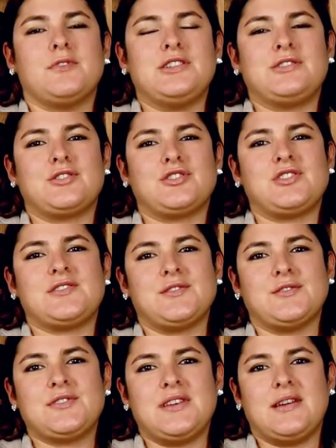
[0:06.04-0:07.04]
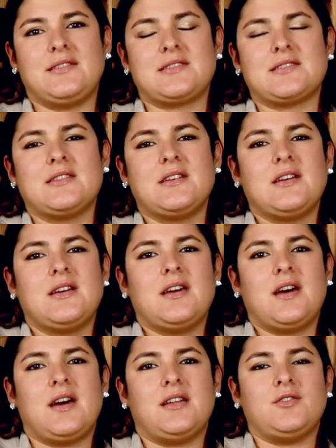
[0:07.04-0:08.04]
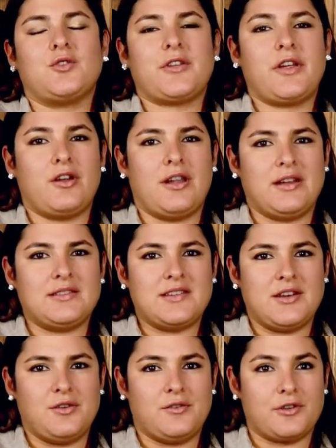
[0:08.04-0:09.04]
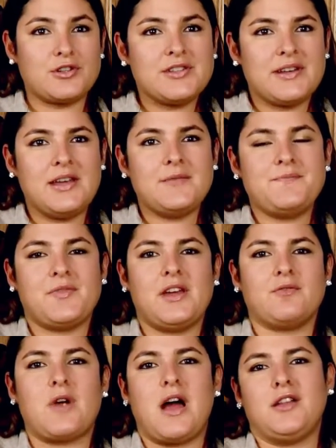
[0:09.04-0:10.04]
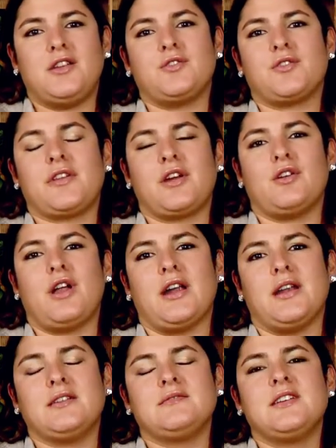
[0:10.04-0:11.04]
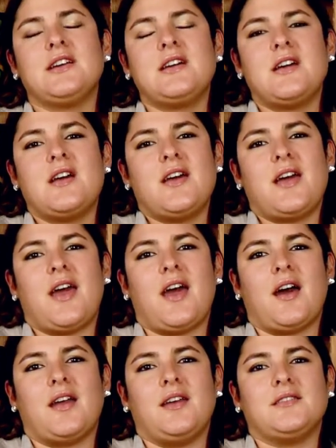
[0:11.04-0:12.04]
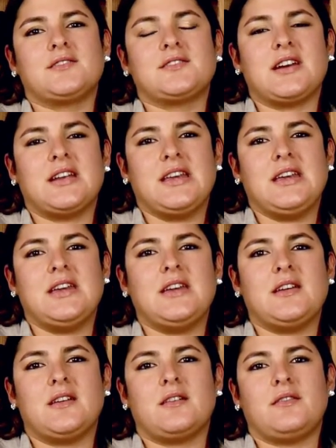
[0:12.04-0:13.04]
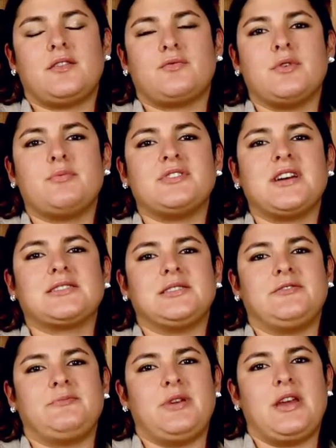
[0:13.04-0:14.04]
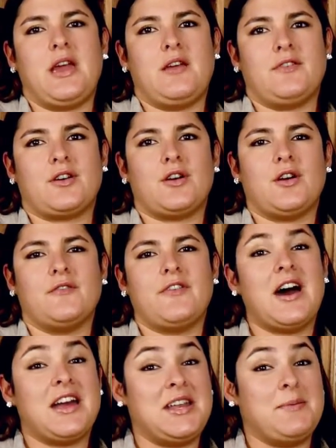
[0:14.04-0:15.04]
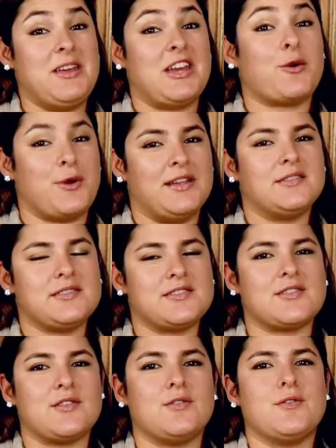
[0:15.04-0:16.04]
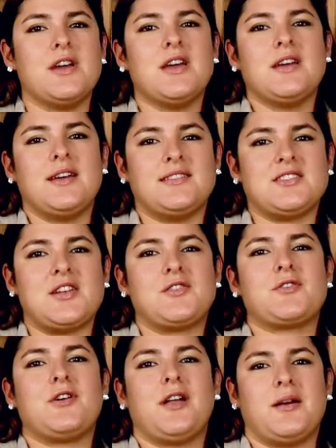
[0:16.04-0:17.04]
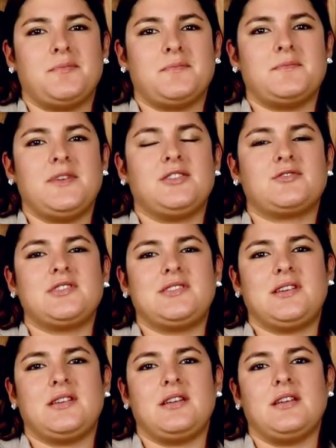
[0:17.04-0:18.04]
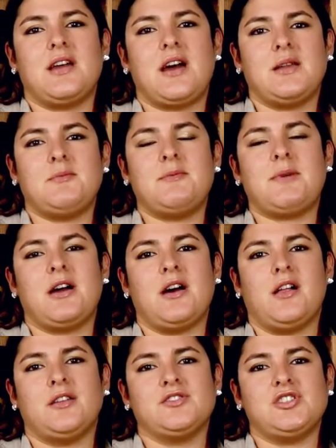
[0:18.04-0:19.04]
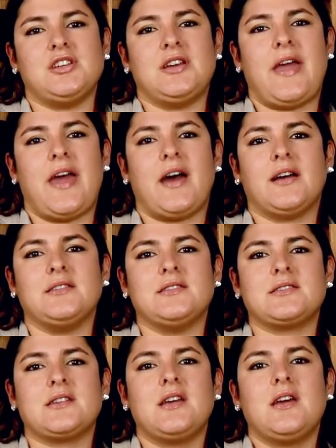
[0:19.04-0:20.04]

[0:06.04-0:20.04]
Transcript: research associate at North Carolina State University in Raleigh, North Carolina. I study the reproductive behavior of honeybee queens. So in general, I'm interested in honeybee biology and